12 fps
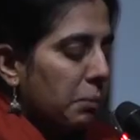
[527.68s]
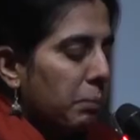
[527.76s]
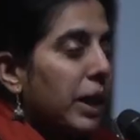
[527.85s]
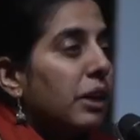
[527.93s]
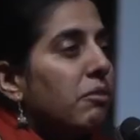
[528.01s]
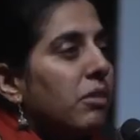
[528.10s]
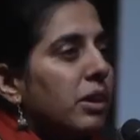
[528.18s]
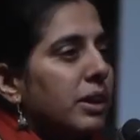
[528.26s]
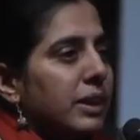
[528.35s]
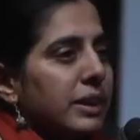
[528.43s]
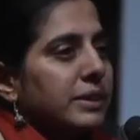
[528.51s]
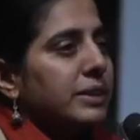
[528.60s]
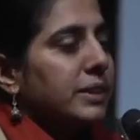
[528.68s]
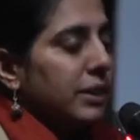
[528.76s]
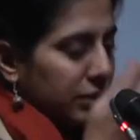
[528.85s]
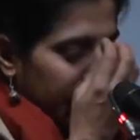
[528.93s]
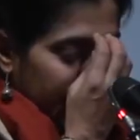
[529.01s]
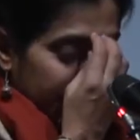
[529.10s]
main work is
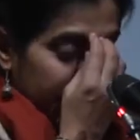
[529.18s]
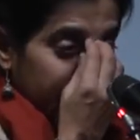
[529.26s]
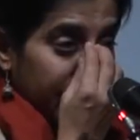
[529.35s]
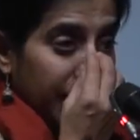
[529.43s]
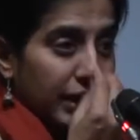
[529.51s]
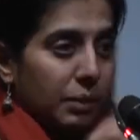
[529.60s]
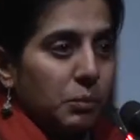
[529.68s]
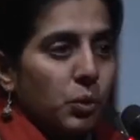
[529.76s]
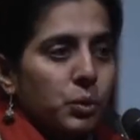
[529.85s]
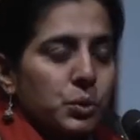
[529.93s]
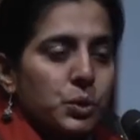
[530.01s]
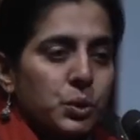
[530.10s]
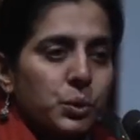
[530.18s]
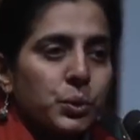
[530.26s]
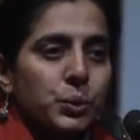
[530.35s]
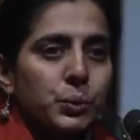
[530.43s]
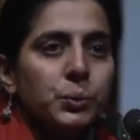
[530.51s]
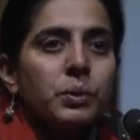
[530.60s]
the case study that i'm going to show
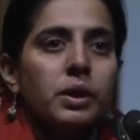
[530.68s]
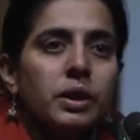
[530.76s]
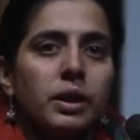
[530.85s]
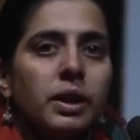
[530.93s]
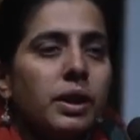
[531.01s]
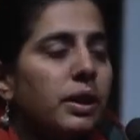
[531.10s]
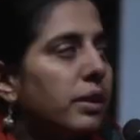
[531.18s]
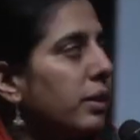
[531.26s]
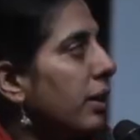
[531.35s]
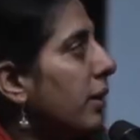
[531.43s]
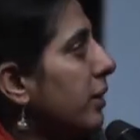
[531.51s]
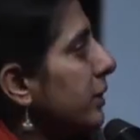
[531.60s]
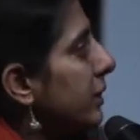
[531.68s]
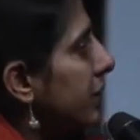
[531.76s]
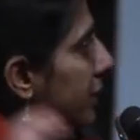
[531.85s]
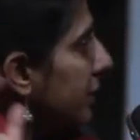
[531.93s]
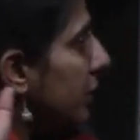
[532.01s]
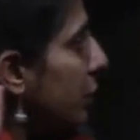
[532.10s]
you the,
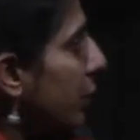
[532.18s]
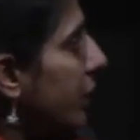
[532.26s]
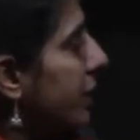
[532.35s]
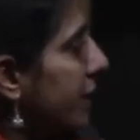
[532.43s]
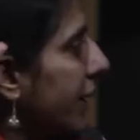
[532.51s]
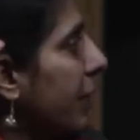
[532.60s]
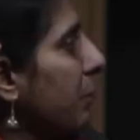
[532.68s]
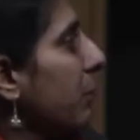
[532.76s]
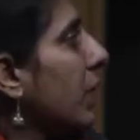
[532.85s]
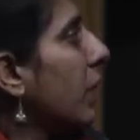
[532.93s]
so it's in